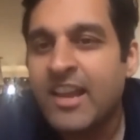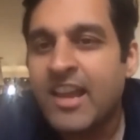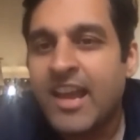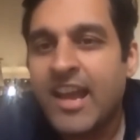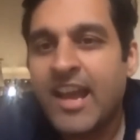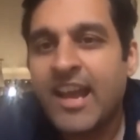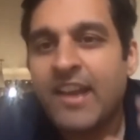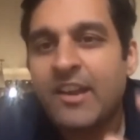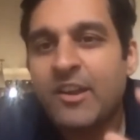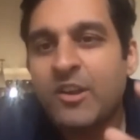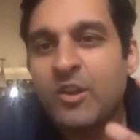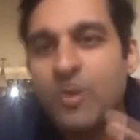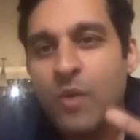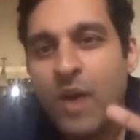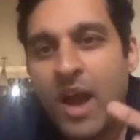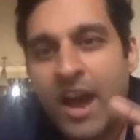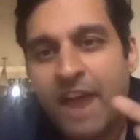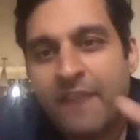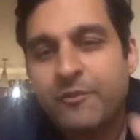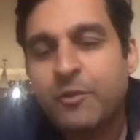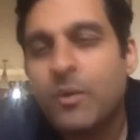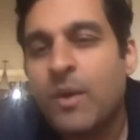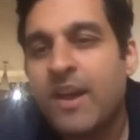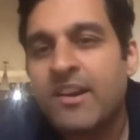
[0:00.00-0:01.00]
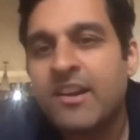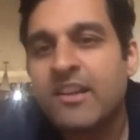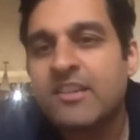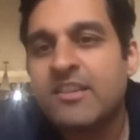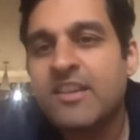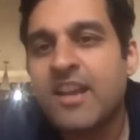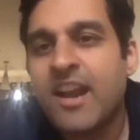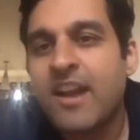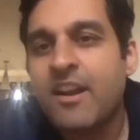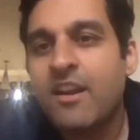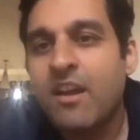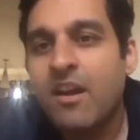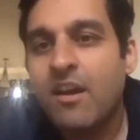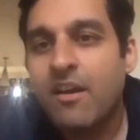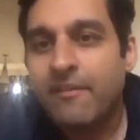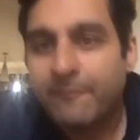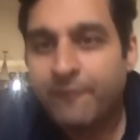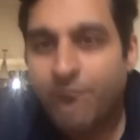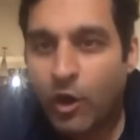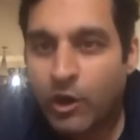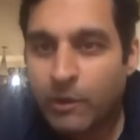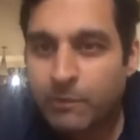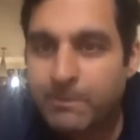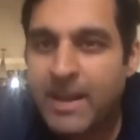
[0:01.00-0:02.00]
and you have to understand
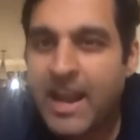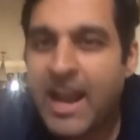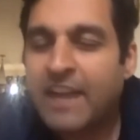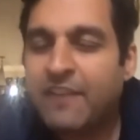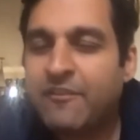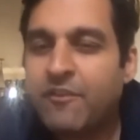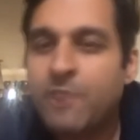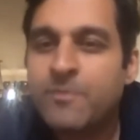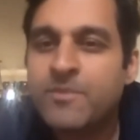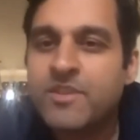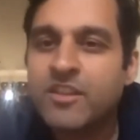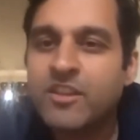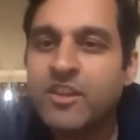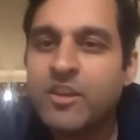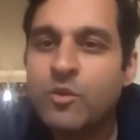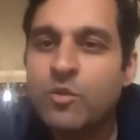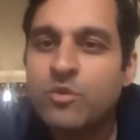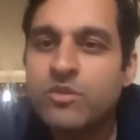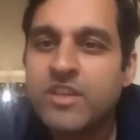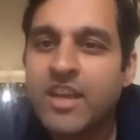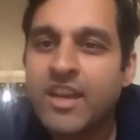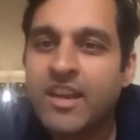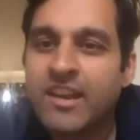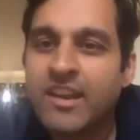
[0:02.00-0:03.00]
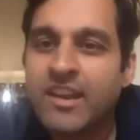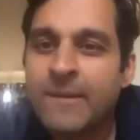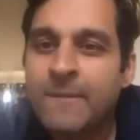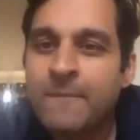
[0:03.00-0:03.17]
what platforms are they using.